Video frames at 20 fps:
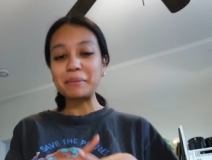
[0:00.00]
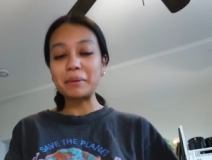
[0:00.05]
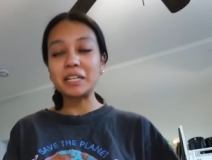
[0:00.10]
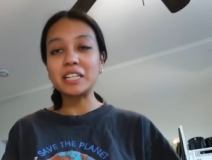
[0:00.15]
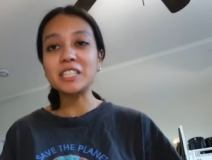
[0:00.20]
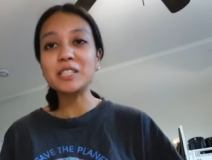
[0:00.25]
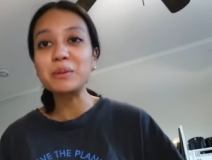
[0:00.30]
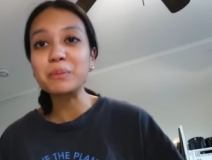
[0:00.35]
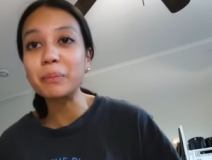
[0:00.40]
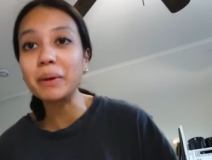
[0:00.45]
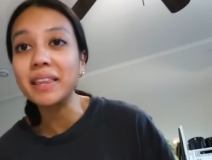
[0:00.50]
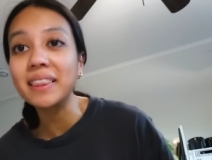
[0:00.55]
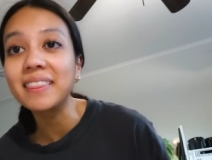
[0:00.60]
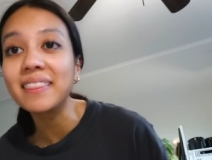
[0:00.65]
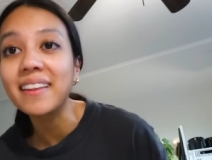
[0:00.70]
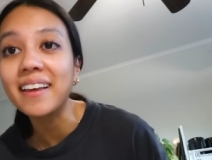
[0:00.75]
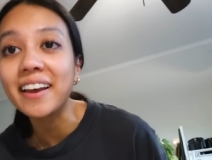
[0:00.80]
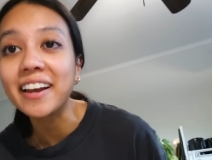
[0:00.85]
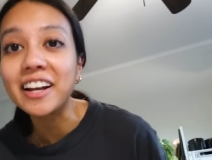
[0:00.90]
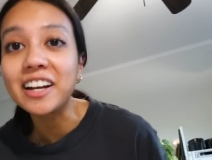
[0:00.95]
but it's
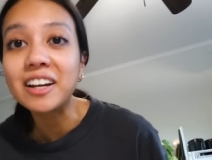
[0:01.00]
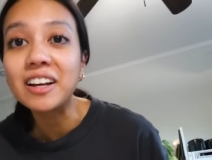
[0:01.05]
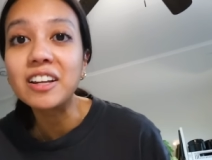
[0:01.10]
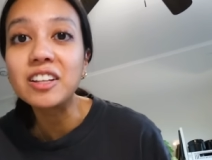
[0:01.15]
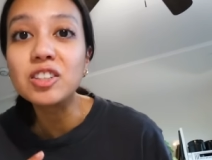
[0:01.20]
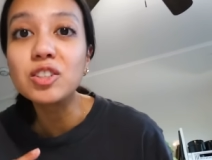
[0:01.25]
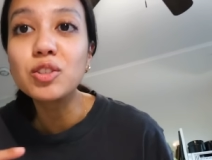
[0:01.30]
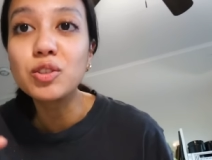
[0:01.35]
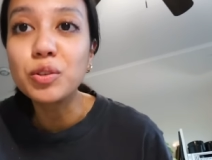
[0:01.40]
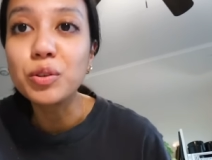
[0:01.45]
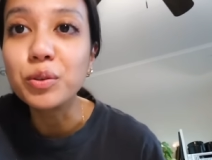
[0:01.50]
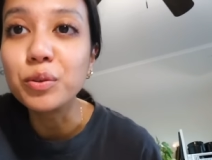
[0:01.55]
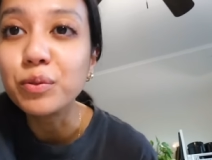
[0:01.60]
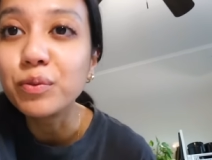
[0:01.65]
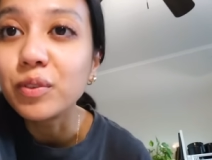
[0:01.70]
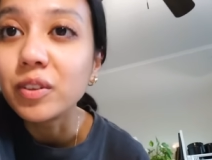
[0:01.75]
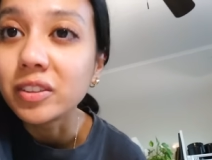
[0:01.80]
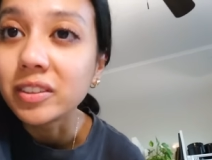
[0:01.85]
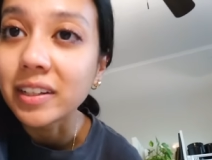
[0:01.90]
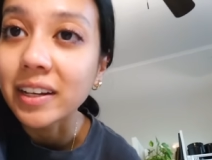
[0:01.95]
been like two
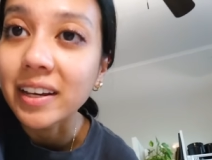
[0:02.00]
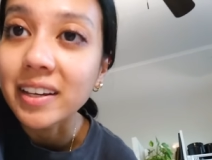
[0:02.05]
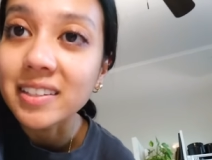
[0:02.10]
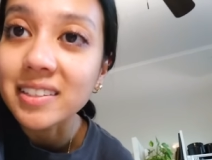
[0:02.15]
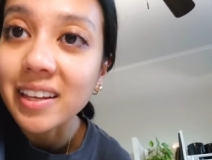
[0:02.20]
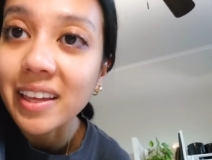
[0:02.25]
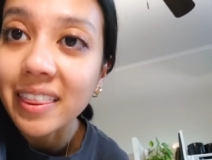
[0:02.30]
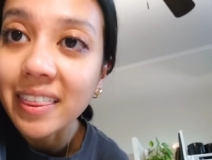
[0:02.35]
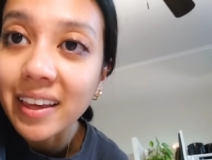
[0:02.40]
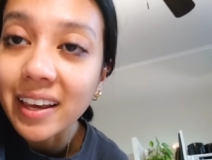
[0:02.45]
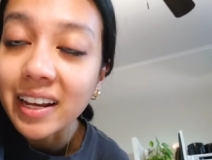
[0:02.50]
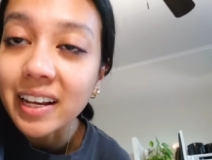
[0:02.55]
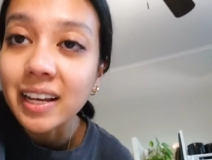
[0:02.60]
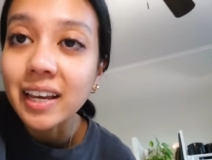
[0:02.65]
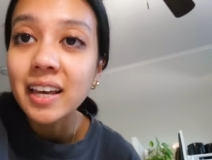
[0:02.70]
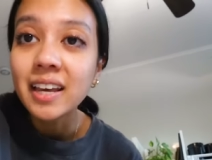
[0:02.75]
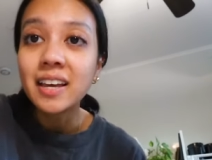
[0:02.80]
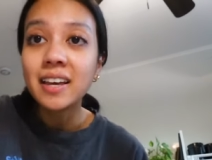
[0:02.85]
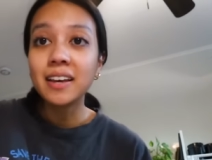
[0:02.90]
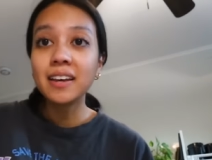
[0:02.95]
full days, I
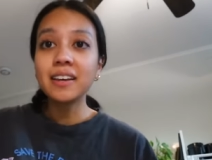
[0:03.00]
think,